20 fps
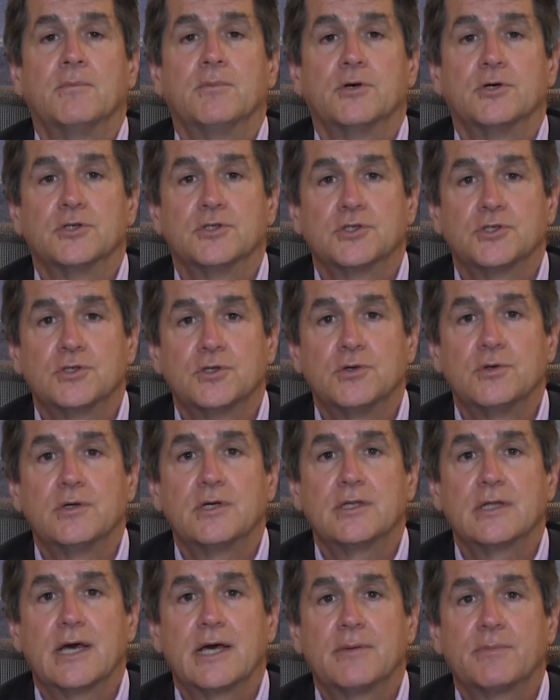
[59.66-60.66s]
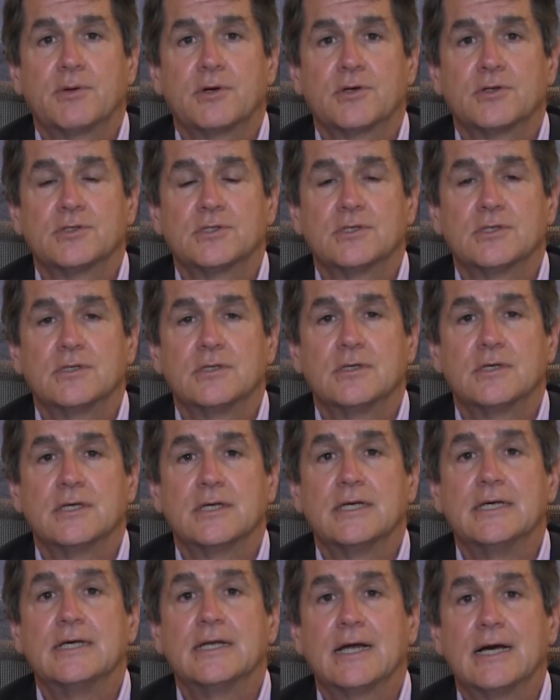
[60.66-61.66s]
Pursuing that person
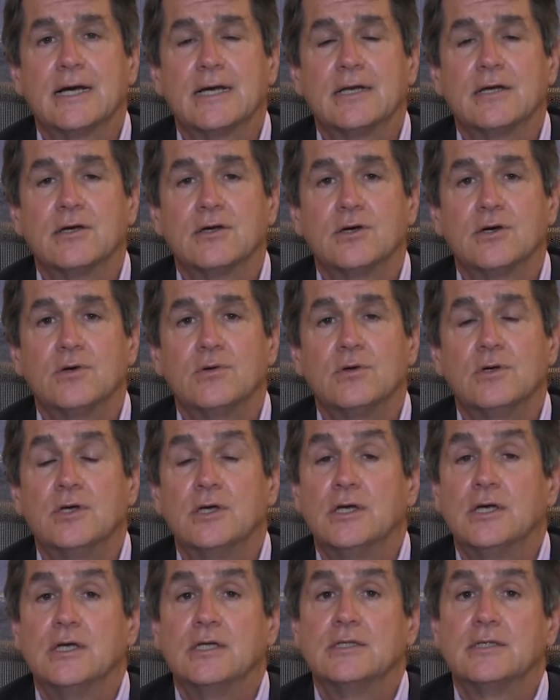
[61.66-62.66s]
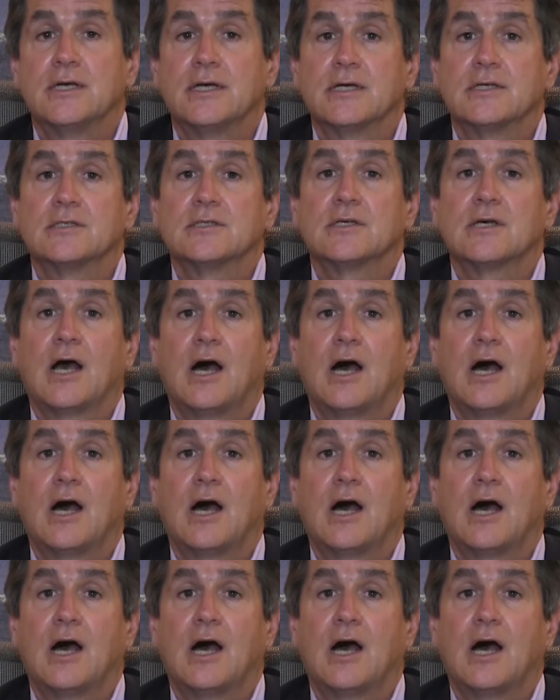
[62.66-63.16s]
in Idaho takes